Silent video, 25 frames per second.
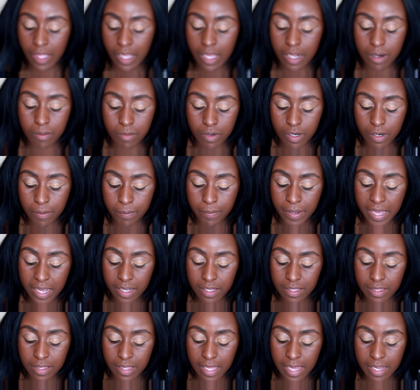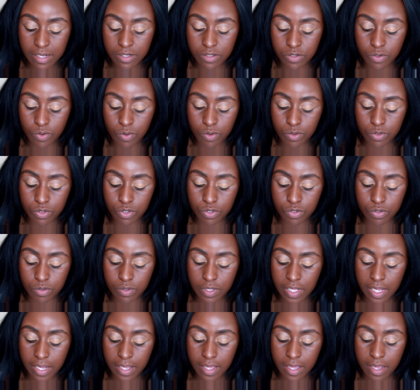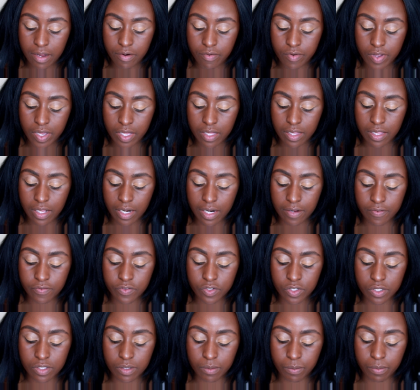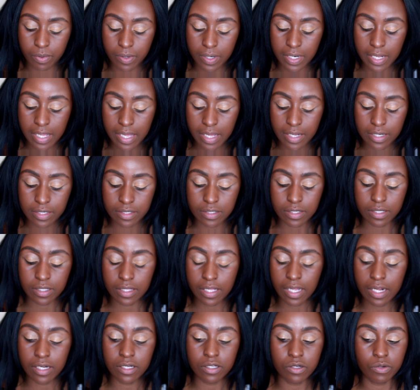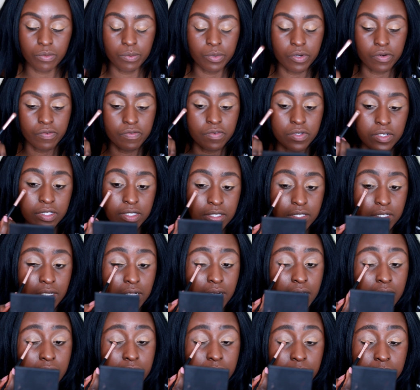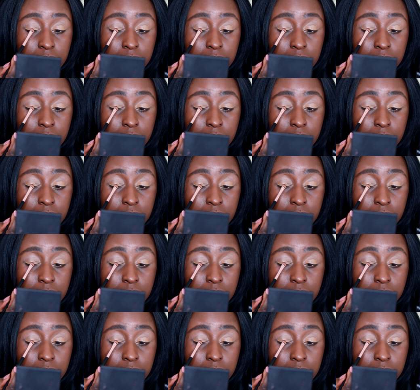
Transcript: I'm gonna pack that onto that area that I've just applied that little bit of concealer.